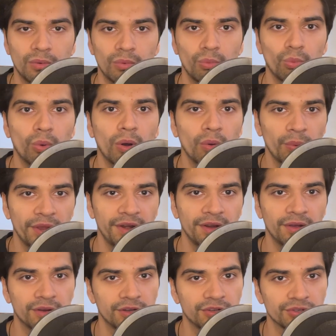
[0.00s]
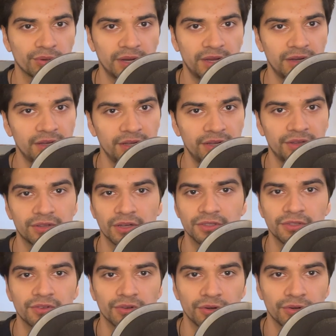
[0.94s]
While waiting on a train, he
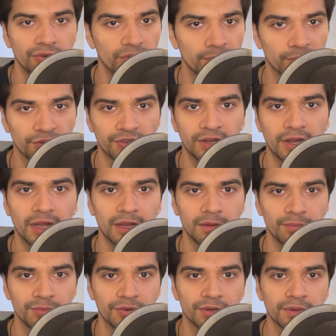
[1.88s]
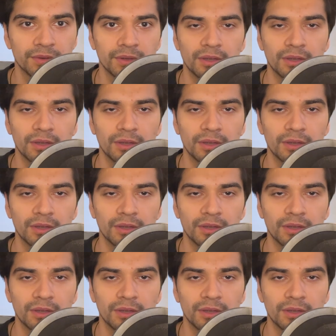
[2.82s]
touches her numerous times.